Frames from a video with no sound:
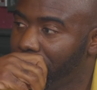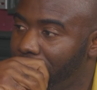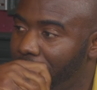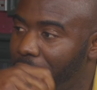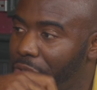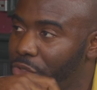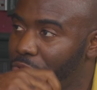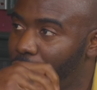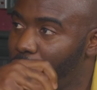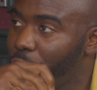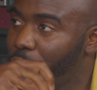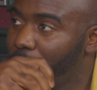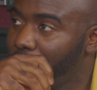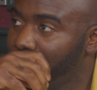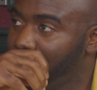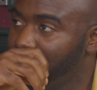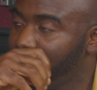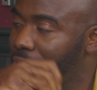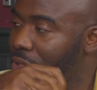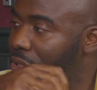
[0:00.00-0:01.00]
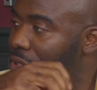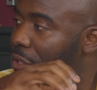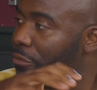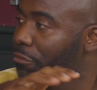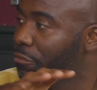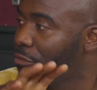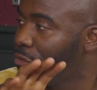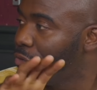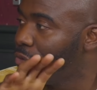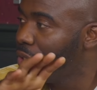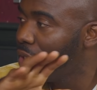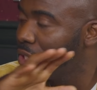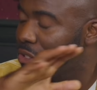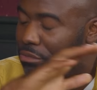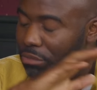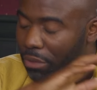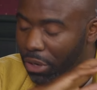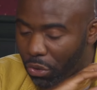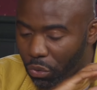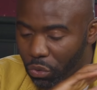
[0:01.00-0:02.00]
I was hoping it just come through. That's
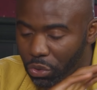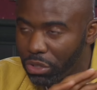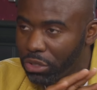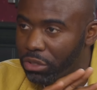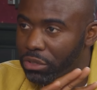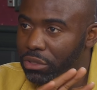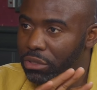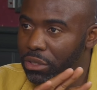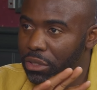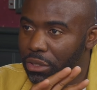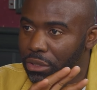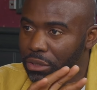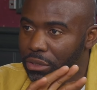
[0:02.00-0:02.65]
my only concern.